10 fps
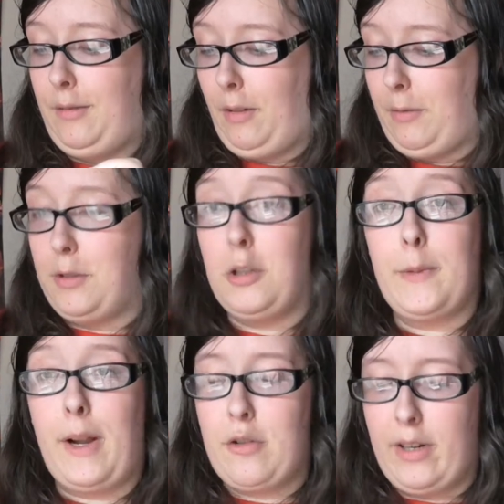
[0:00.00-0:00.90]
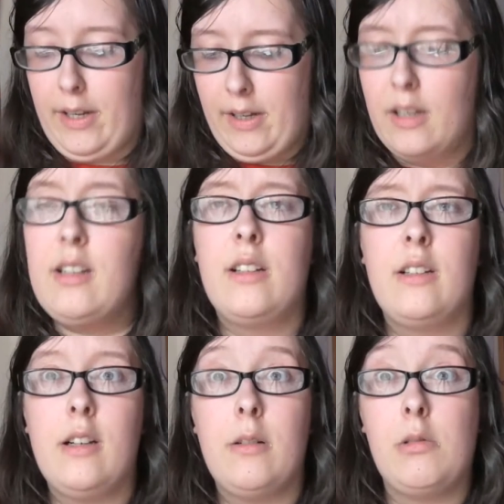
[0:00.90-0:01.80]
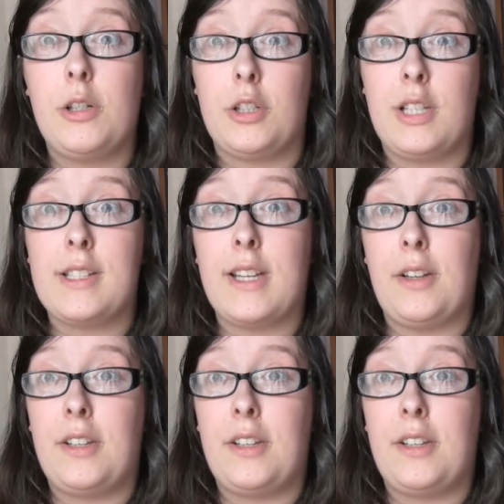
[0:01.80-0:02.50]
when we talk about drinking, we should test out